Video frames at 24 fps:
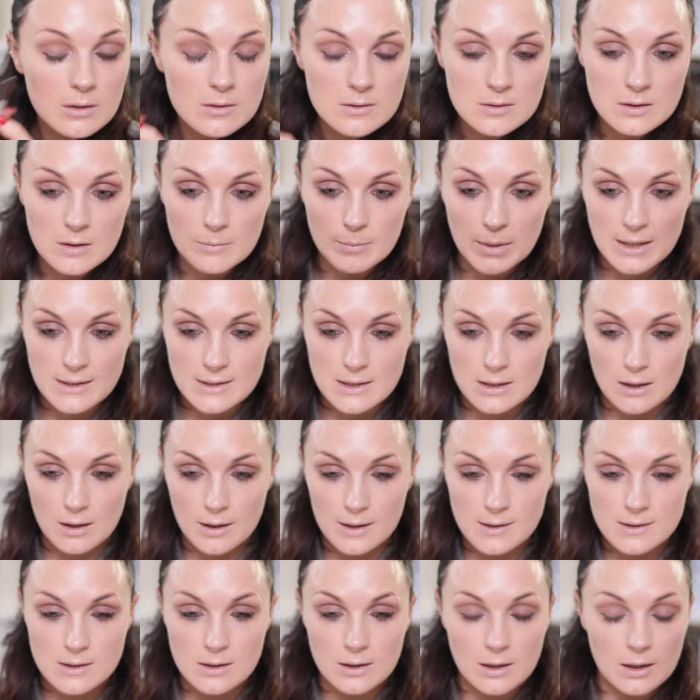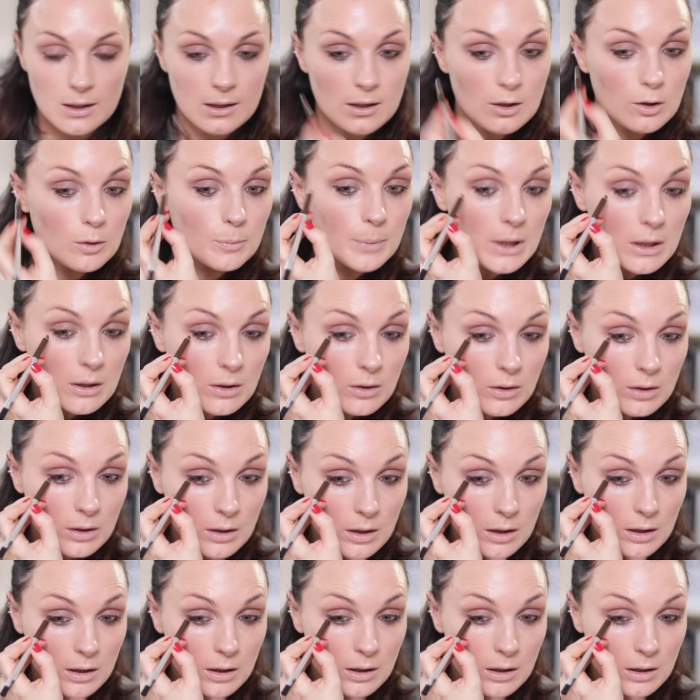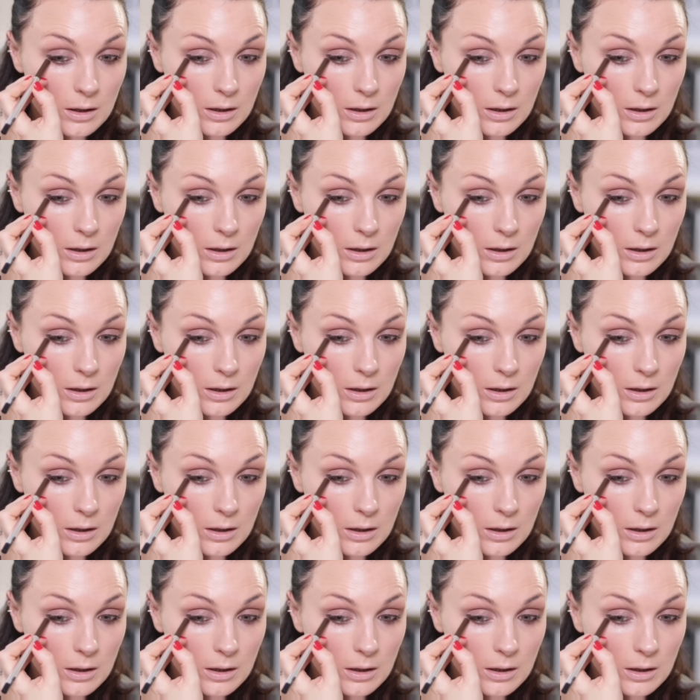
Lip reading: so it makes the eyes look a little bit longer.